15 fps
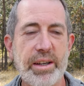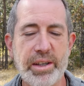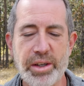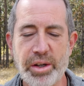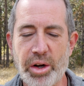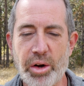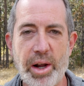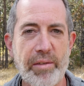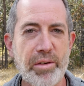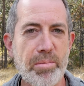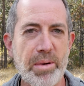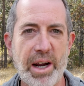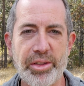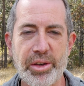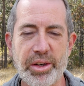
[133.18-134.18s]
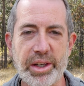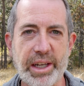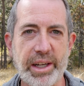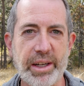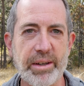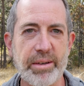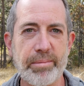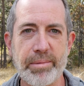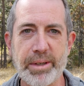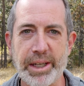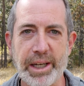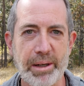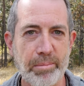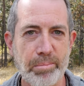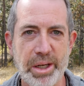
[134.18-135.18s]
You don't have to be out there to get, to
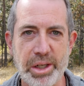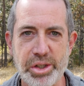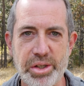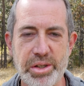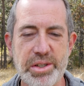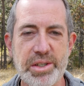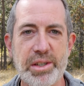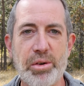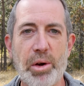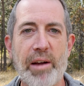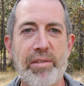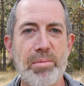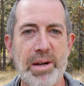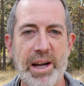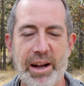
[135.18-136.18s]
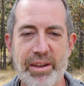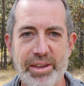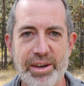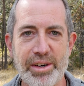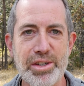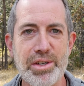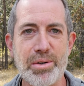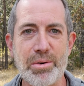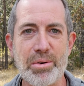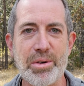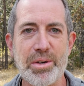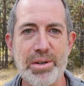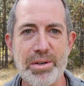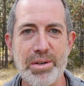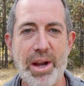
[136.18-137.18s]
get pictures. You have to be out there to
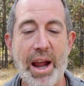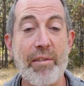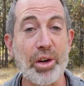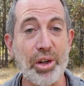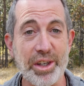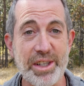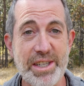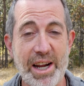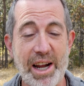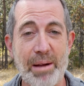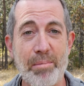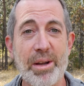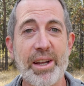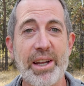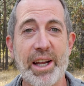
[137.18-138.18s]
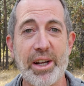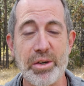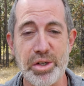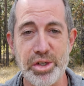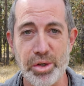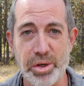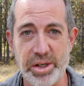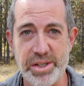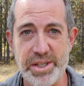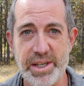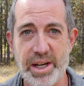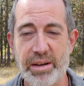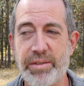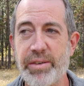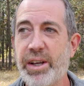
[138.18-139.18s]
to have a good time and to enjoy
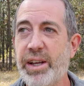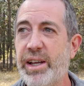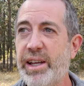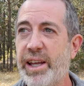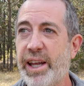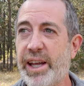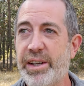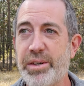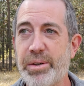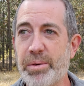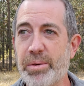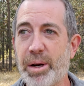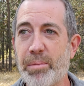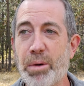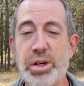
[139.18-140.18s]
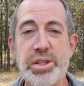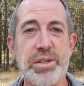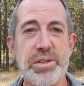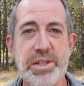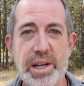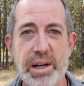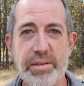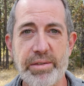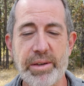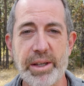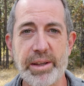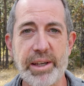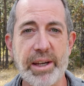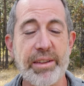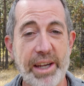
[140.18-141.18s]
yourself and to immerse yourself
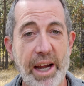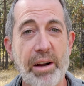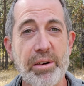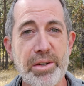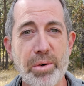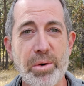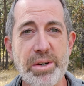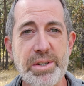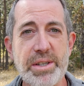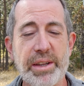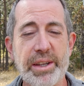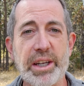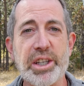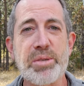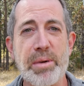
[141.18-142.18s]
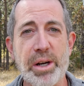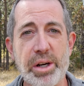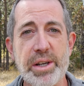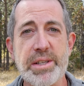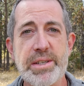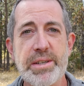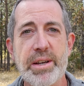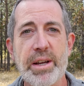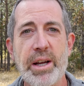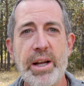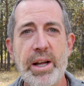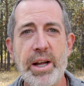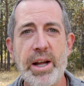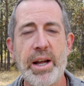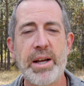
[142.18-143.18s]
in, in the outdoors and the experience.
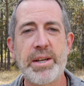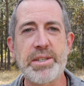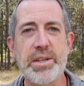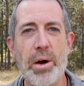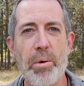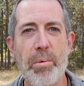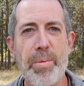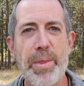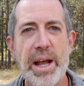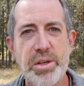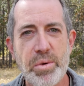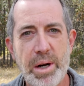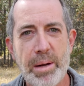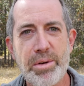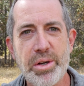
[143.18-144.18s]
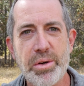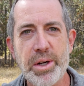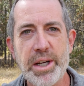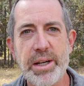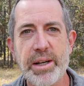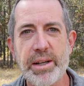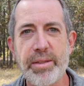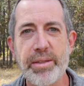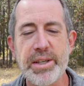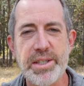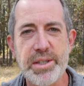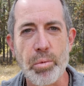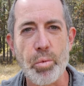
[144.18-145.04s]
So that's what I'm doing this